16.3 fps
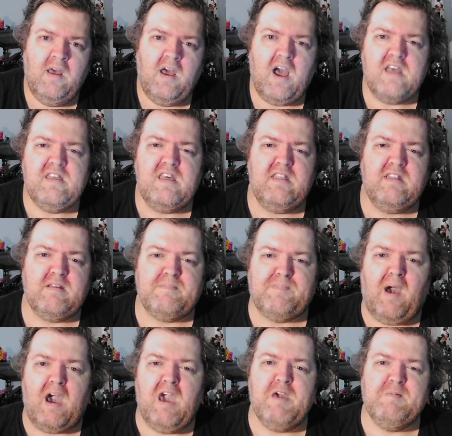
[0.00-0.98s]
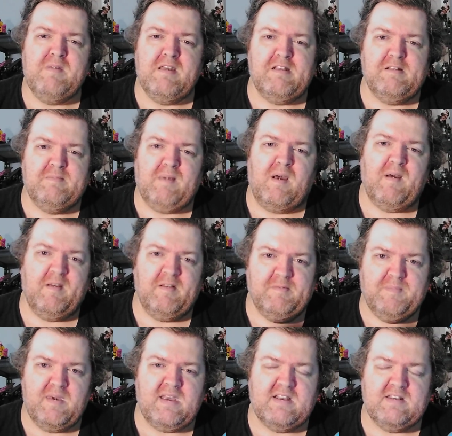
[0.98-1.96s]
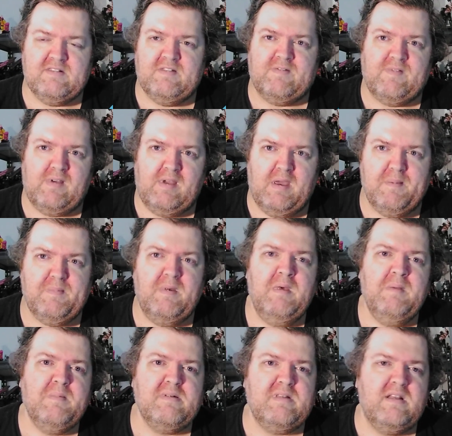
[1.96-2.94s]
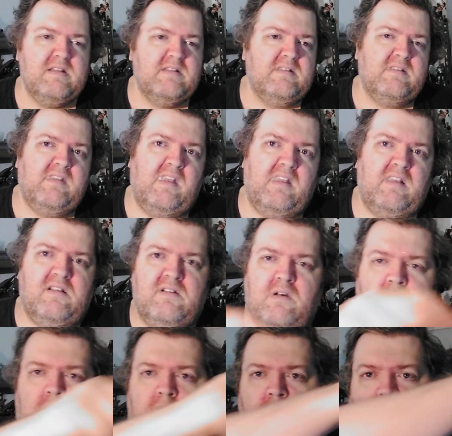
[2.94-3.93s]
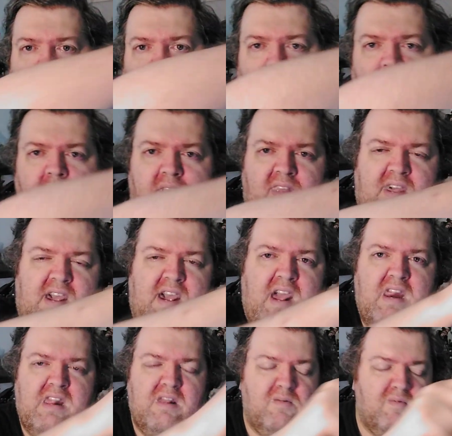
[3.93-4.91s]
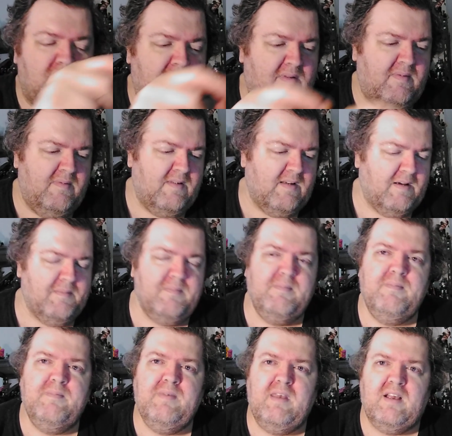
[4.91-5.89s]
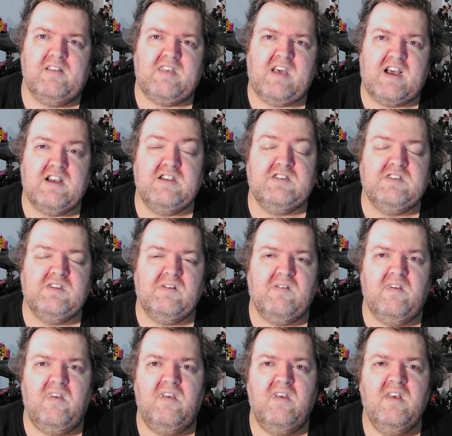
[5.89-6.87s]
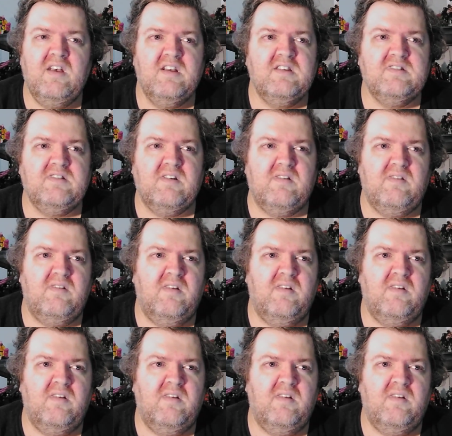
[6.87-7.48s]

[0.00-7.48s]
I think the body would be about as big as the vamp, but then the long cannon would be attached to it. So,